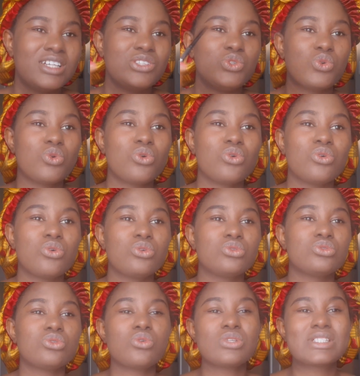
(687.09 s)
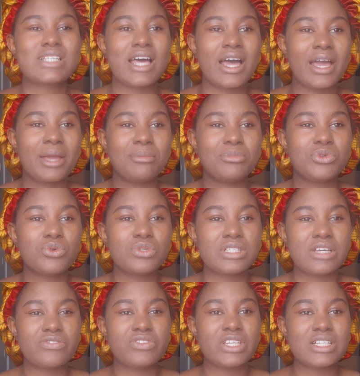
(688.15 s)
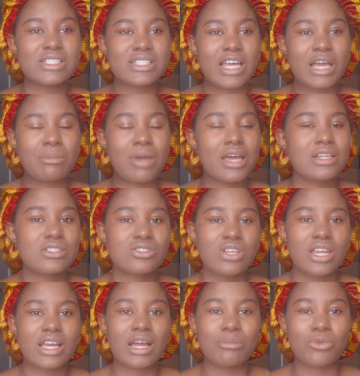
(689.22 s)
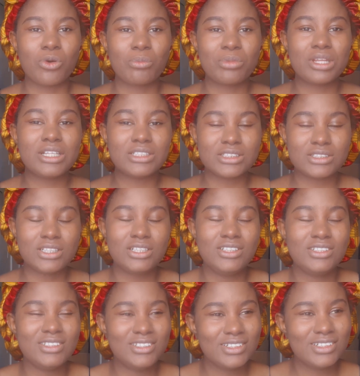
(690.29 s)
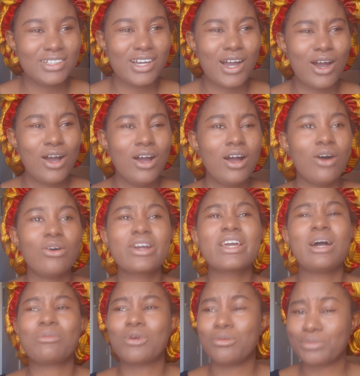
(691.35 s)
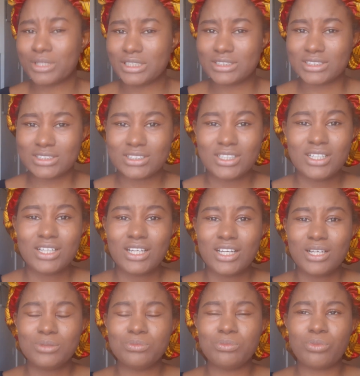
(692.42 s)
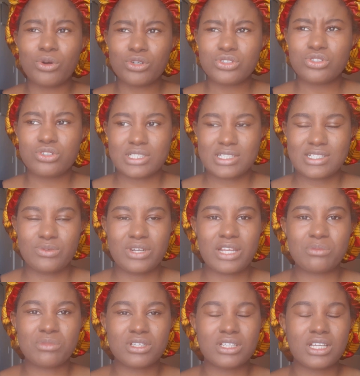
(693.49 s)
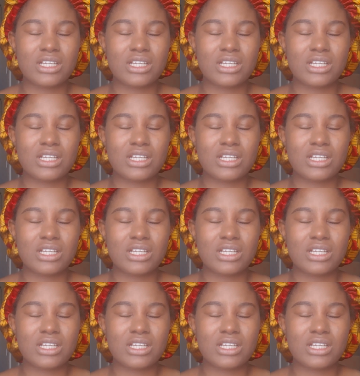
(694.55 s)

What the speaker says: No time, no definite time. And it's not like I'm complaining. Okay, I'm complaining. But you understand what I mean?